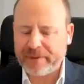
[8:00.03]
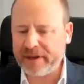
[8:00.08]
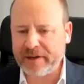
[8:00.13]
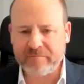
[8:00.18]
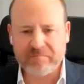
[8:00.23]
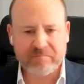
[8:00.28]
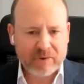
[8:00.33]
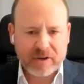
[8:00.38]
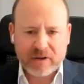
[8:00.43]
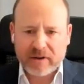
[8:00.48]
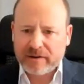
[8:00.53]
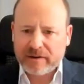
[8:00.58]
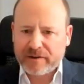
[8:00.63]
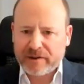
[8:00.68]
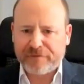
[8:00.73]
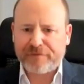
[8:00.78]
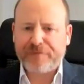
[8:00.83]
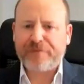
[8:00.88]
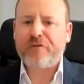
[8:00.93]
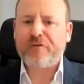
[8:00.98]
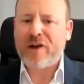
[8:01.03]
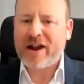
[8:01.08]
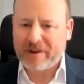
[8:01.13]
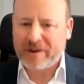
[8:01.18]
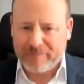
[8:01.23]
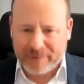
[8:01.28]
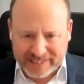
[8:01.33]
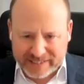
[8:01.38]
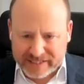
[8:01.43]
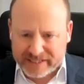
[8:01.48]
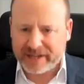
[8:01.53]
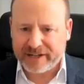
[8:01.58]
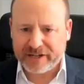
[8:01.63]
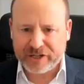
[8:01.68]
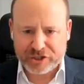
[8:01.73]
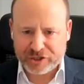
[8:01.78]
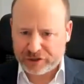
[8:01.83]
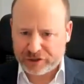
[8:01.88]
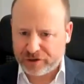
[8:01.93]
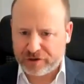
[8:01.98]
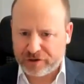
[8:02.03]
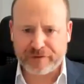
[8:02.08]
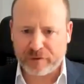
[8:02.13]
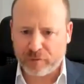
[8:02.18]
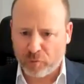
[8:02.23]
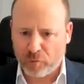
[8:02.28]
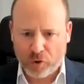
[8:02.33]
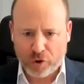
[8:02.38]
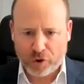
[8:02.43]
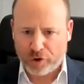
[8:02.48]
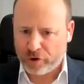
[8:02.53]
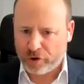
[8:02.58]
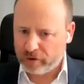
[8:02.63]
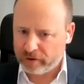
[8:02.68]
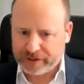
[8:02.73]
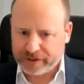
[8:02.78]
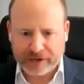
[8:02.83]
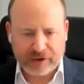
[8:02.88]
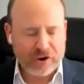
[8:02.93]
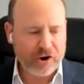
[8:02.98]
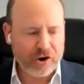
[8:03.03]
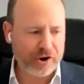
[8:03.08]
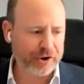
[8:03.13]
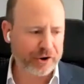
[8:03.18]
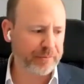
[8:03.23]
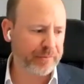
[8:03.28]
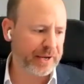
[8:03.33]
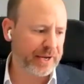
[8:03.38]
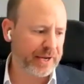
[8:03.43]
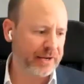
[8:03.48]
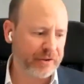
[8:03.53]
the fragmentation of the world economy,